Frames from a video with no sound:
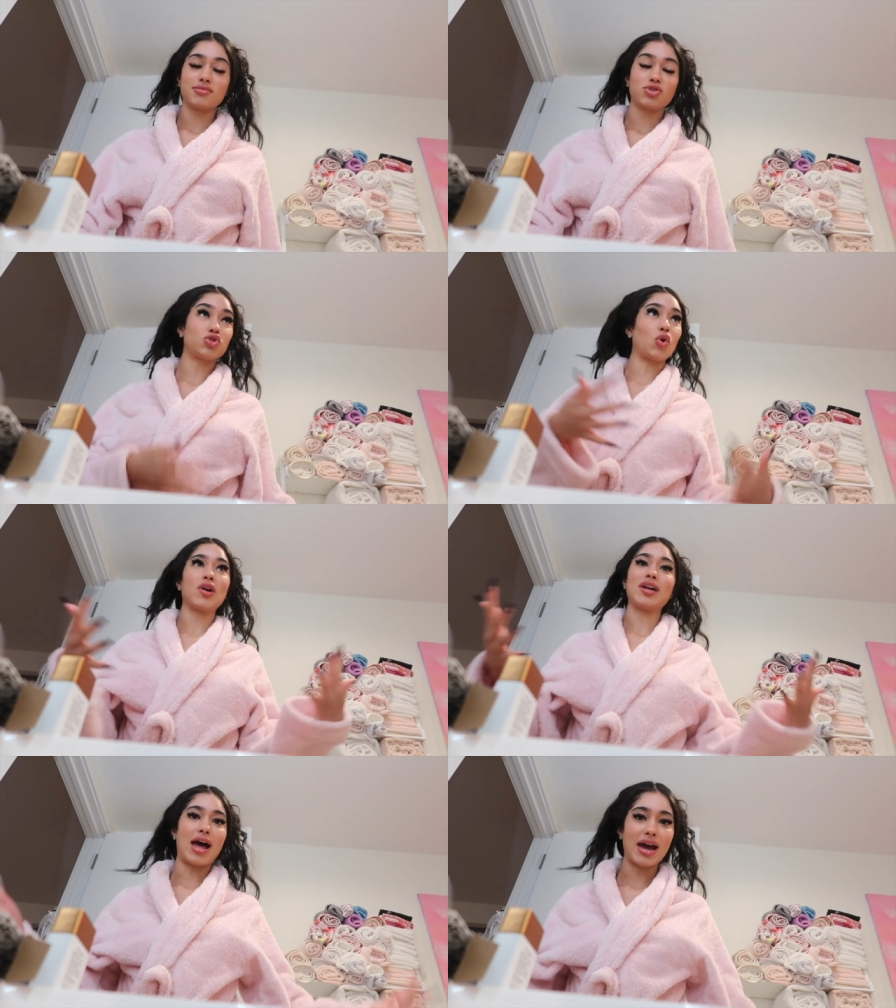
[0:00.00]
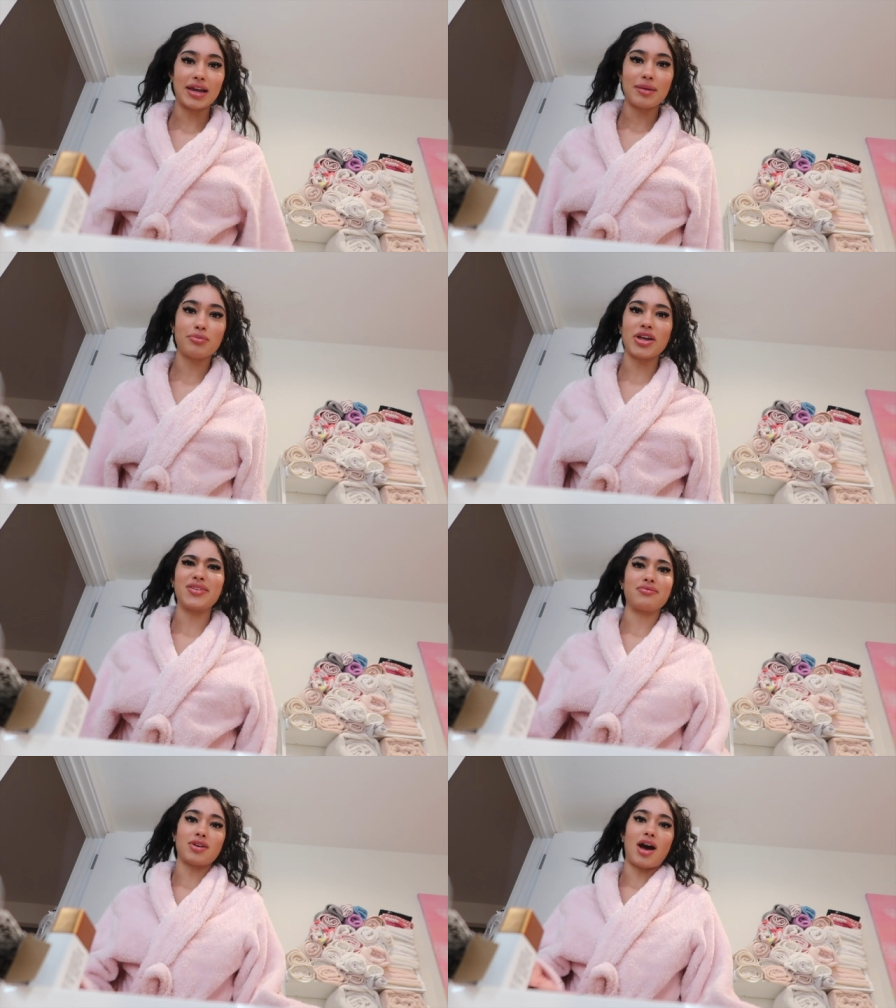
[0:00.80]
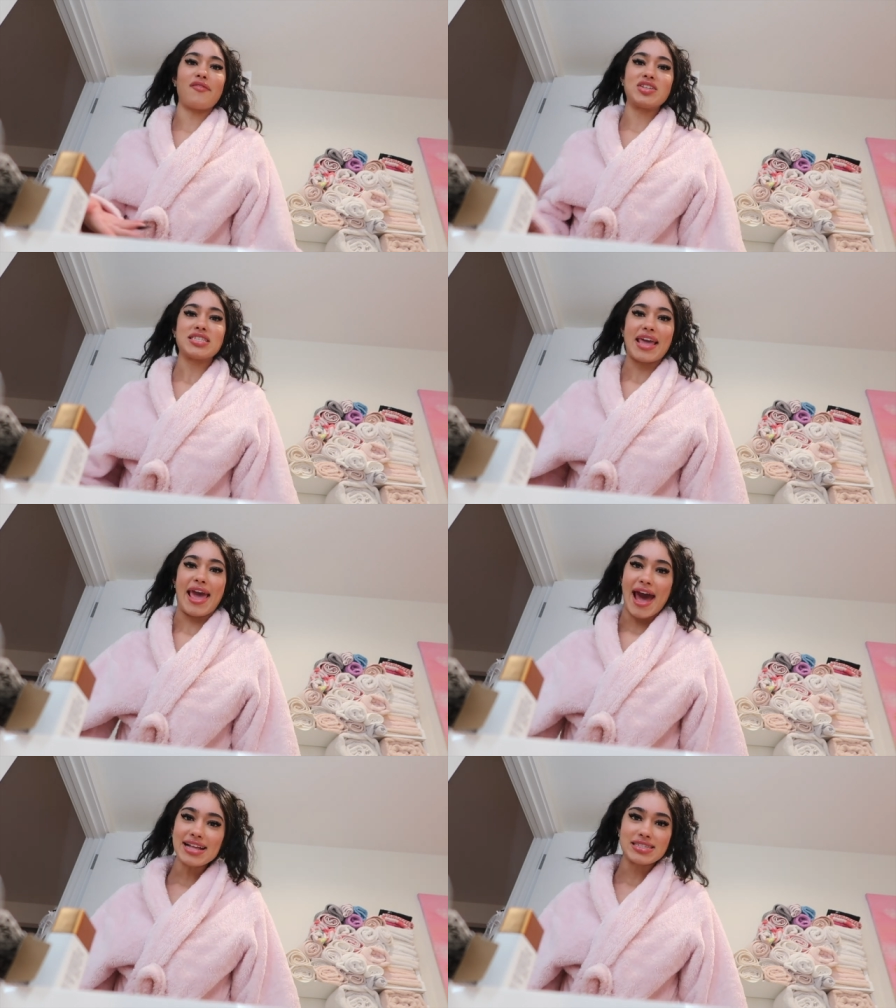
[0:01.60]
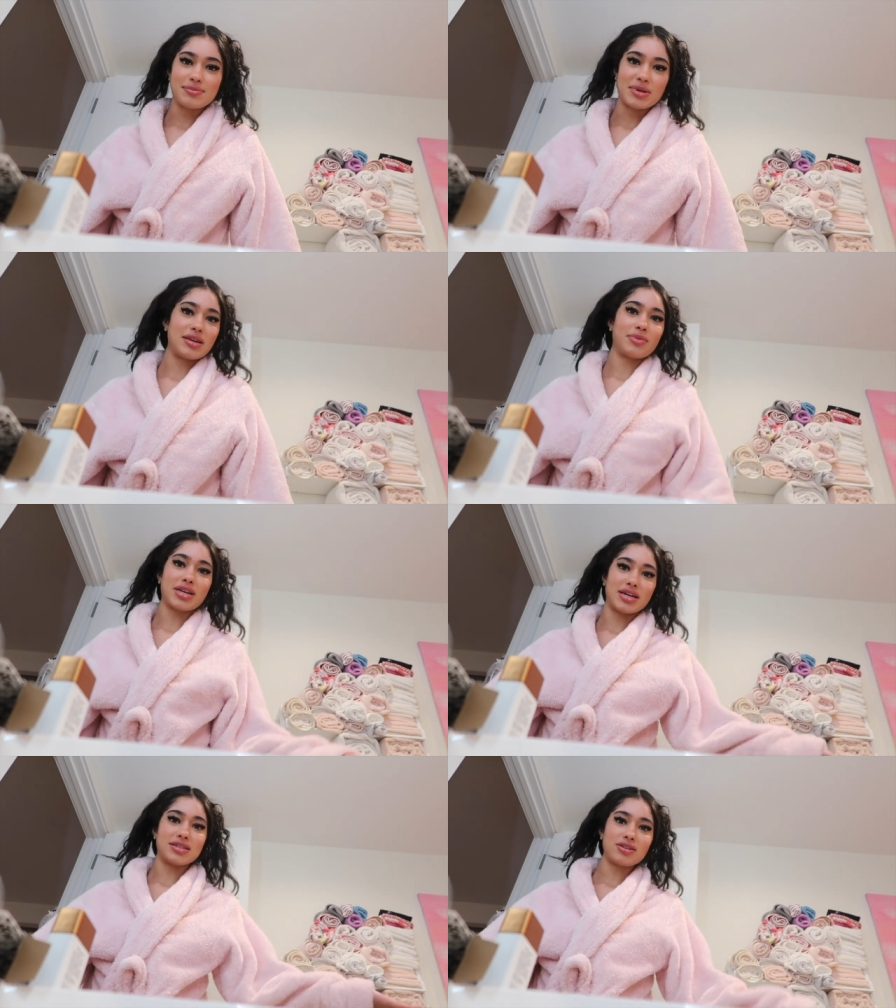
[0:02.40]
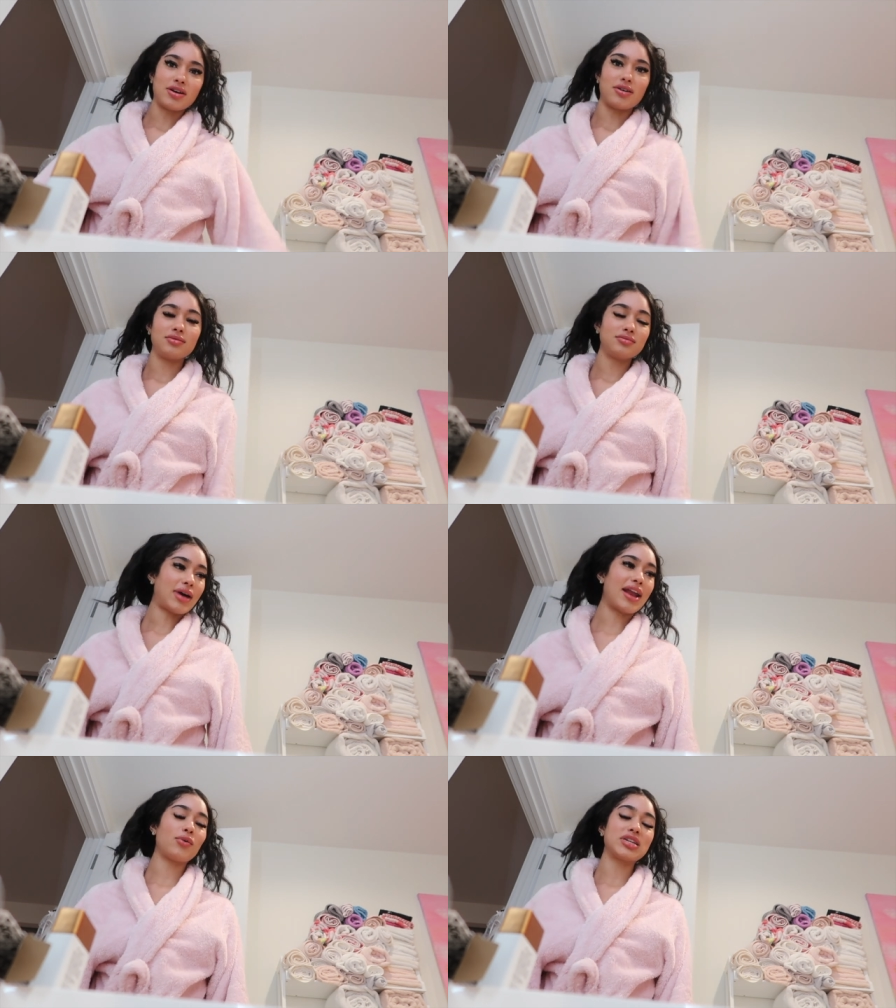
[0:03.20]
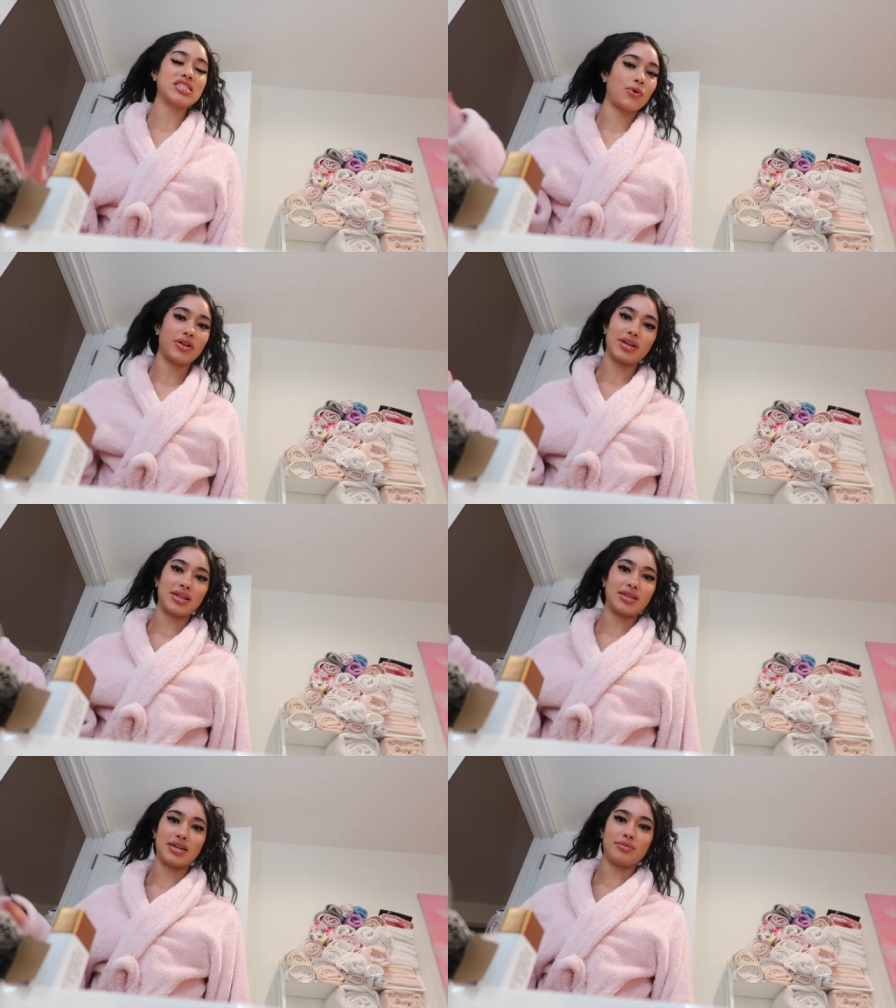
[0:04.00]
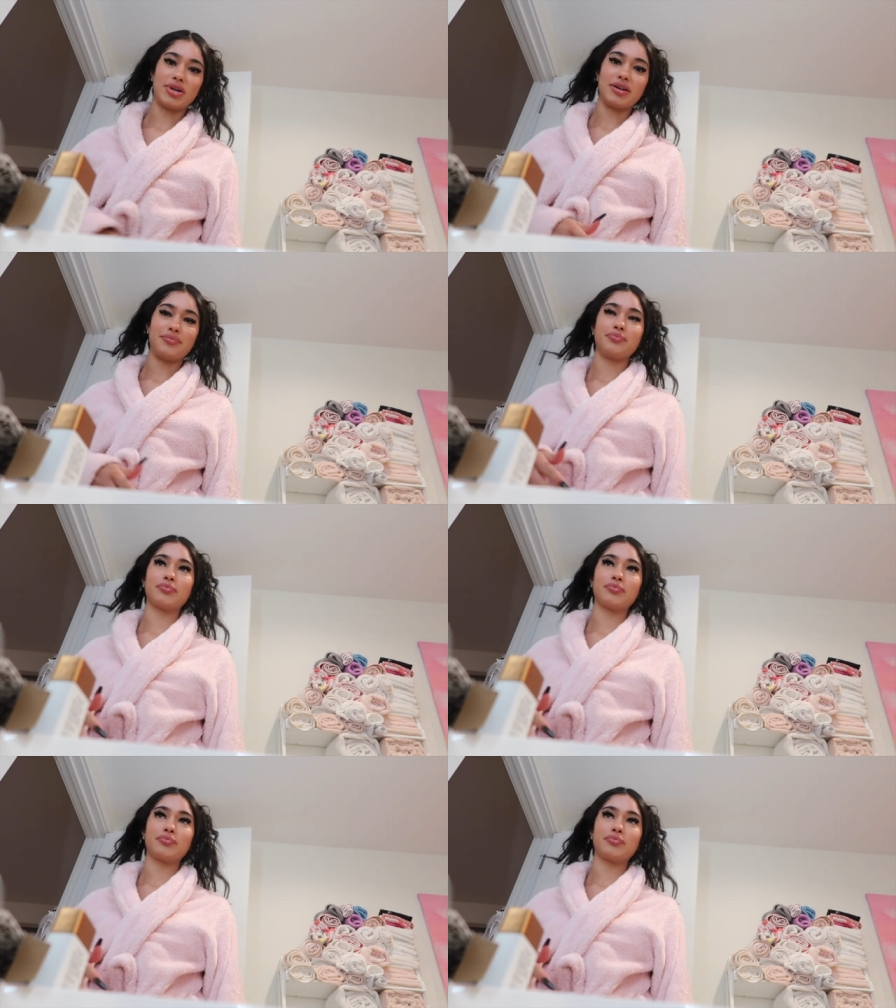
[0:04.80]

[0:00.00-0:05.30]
storyline but obviously it had to be because you know i don't want to spoil anything but